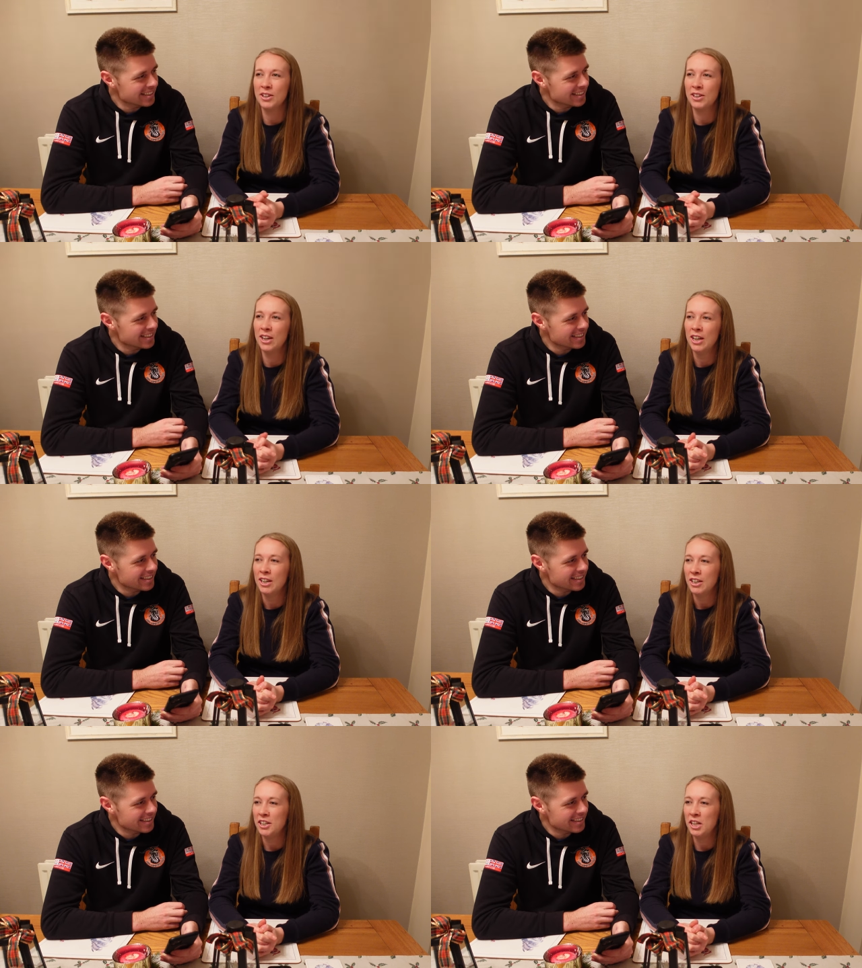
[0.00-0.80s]
Speaker 1: That
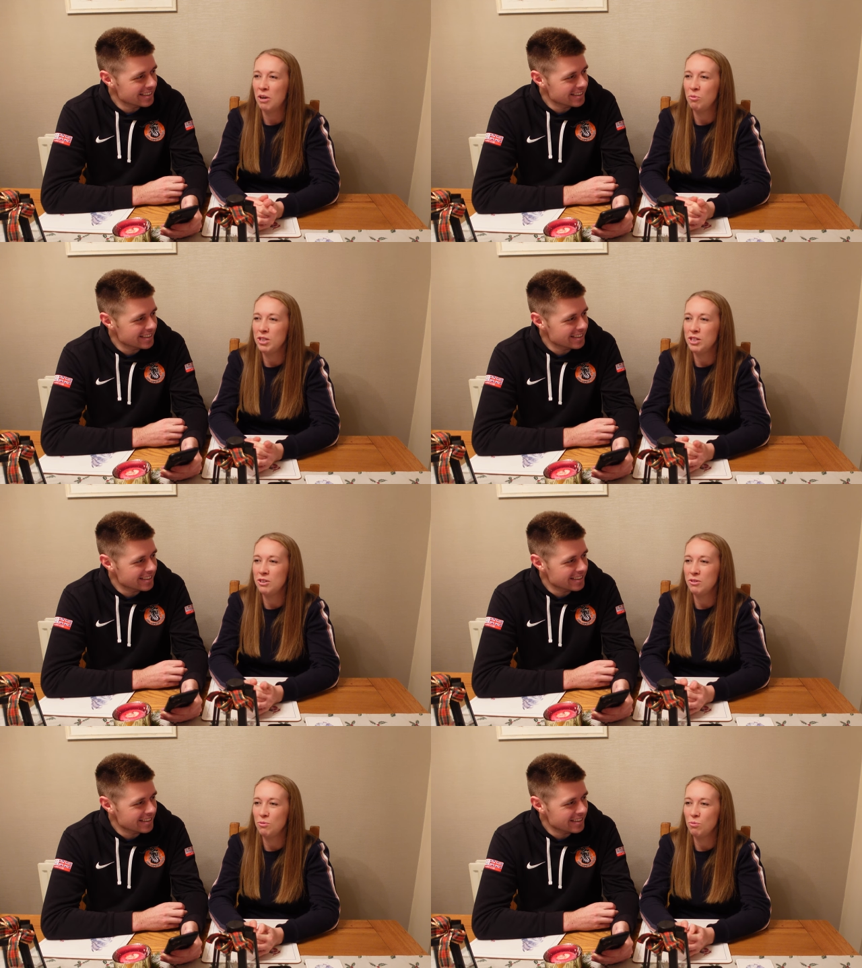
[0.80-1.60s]
you know we
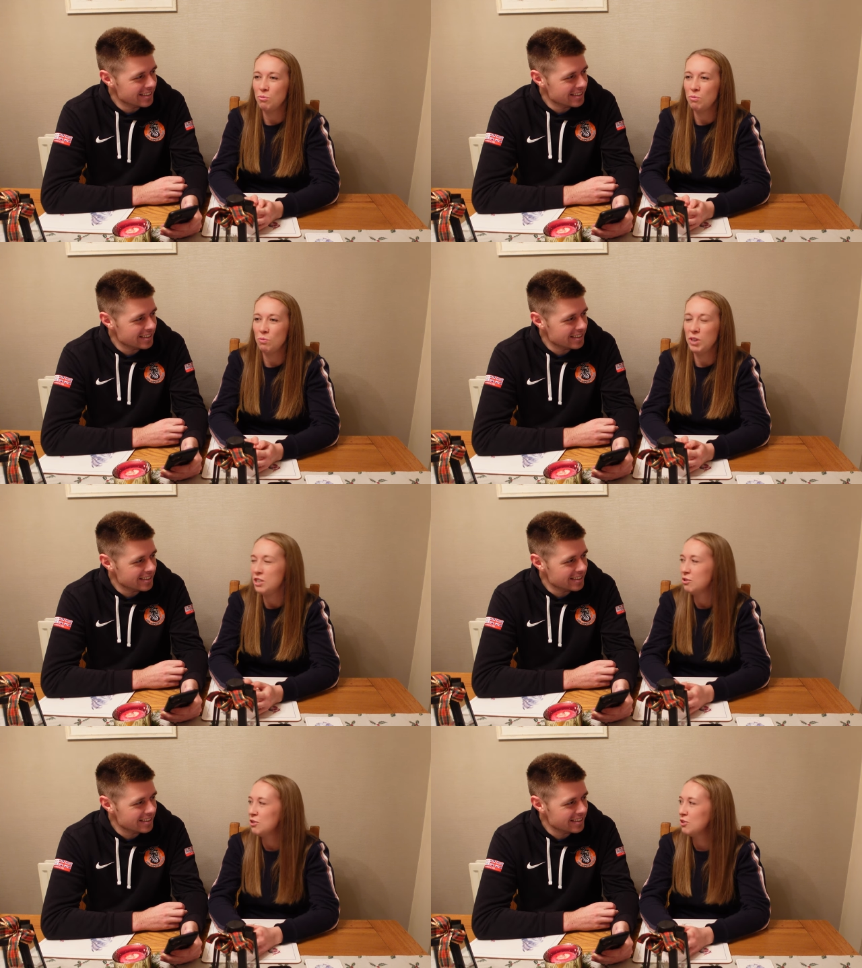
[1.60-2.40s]
do we
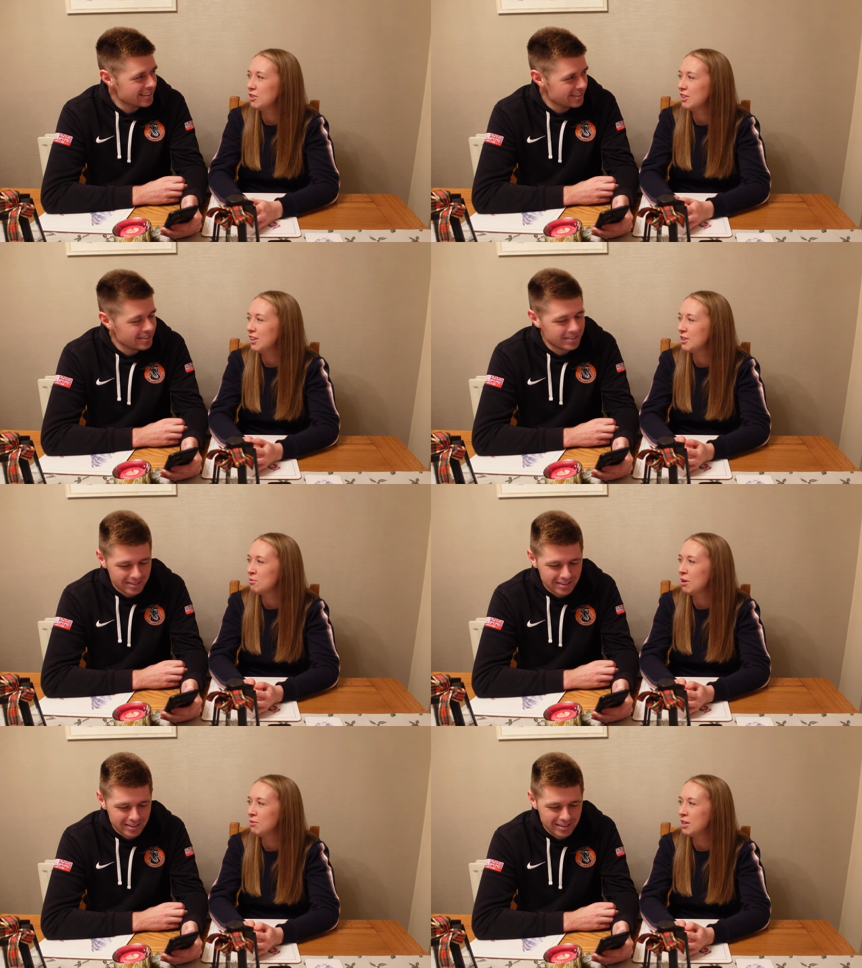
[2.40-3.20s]
do talk a lot
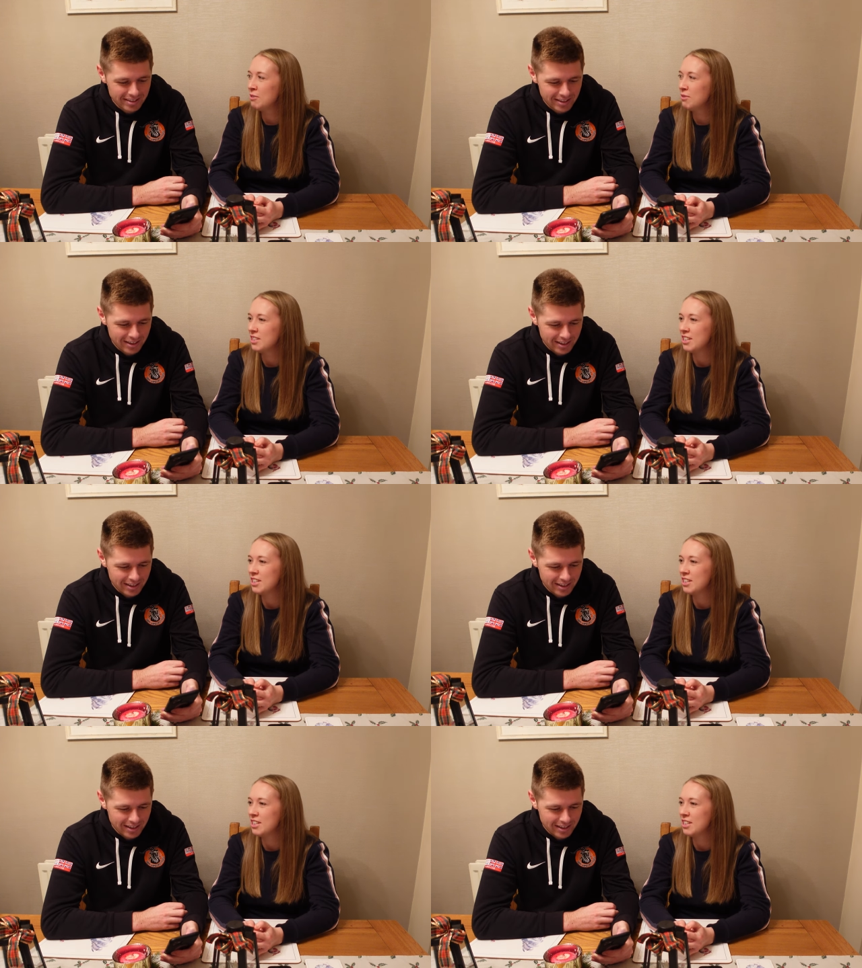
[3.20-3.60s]
as well, don't we?